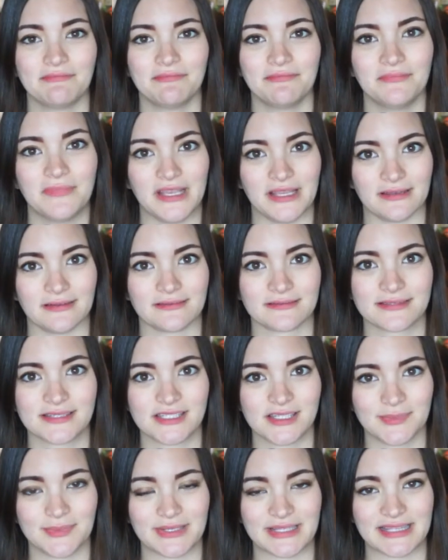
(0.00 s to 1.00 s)
meals
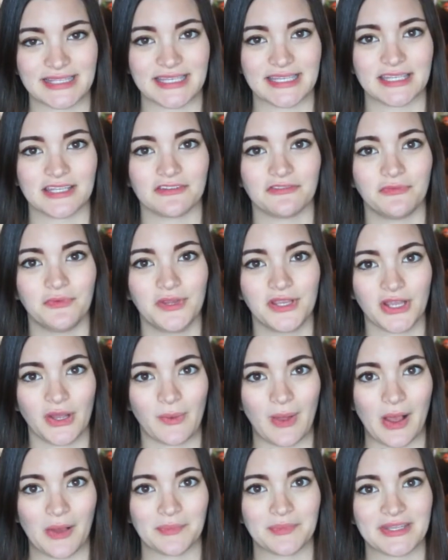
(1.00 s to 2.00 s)
typically if we
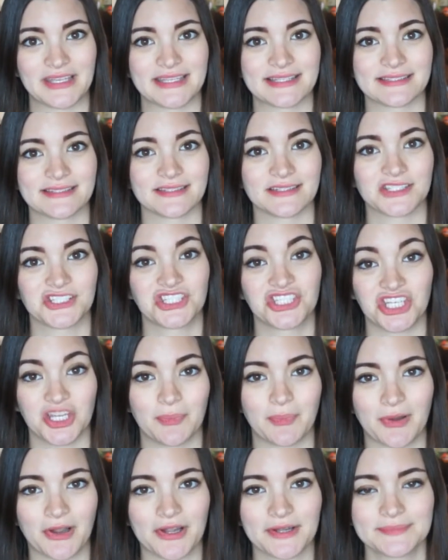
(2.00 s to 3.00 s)
go out because it's
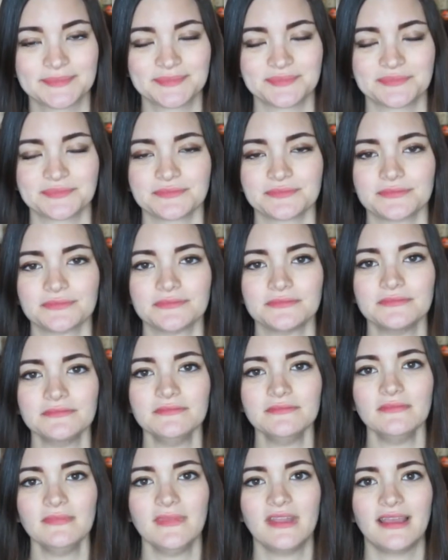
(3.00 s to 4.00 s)
cheaper
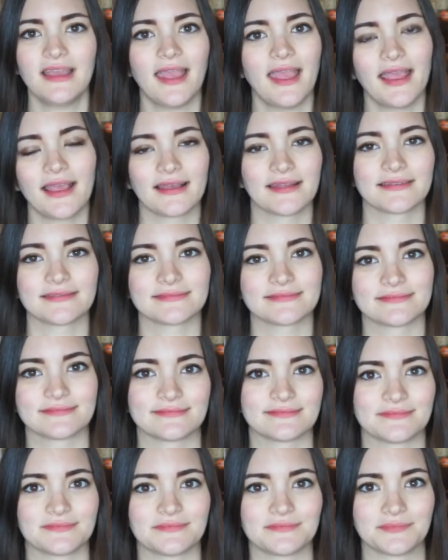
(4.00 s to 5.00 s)
and
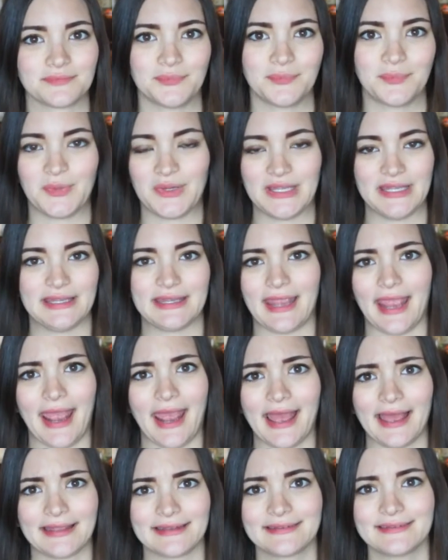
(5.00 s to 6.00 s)
we
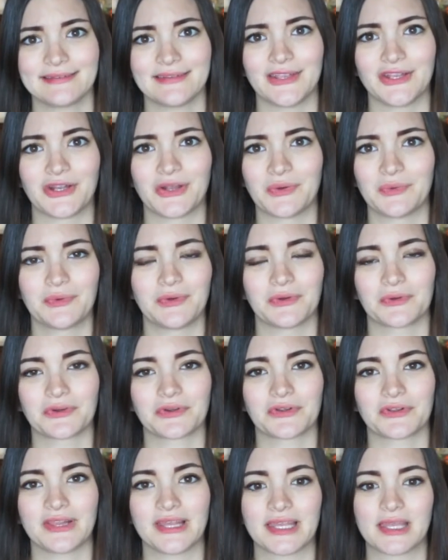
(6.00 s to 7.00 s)
can, you know, we'll
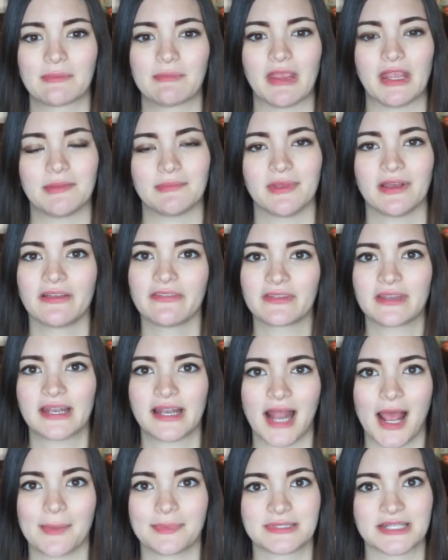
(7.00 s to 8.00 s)
order like a main meal and an
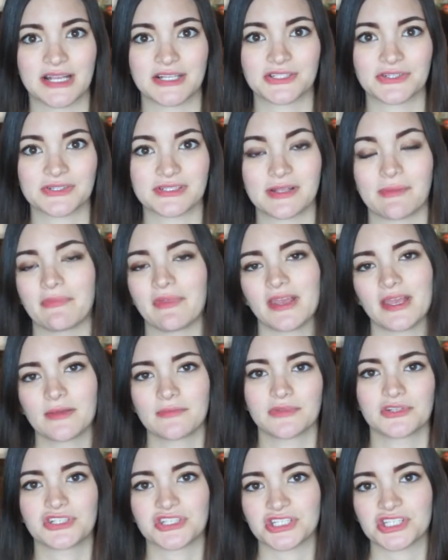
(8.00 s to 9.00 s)
appetizer or something and
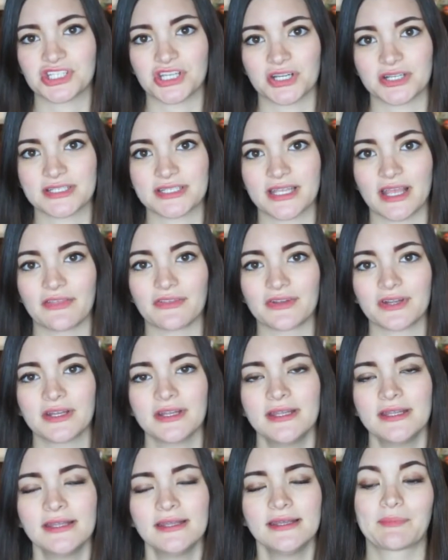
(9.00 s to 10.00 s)
we'll just share together.
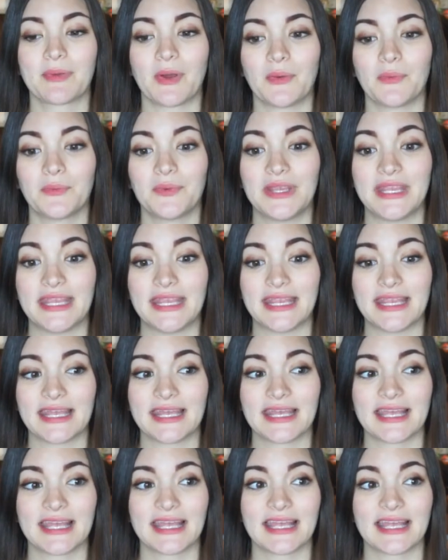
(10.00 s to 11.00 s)
But
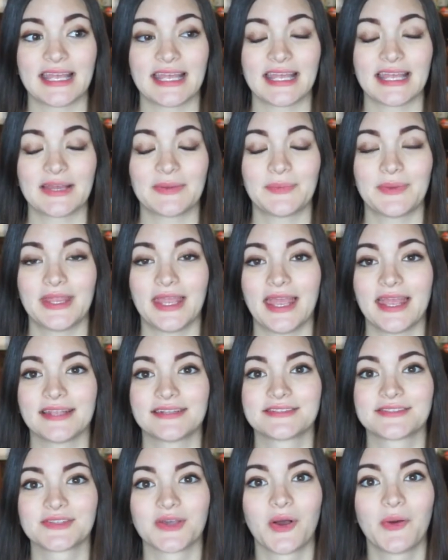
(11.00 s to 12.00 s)
we, we
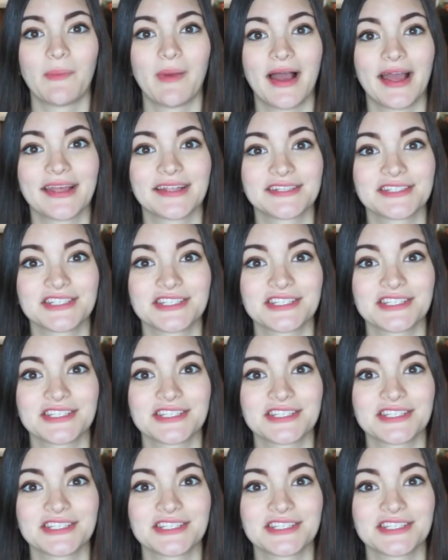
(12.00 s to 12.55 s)
ate so much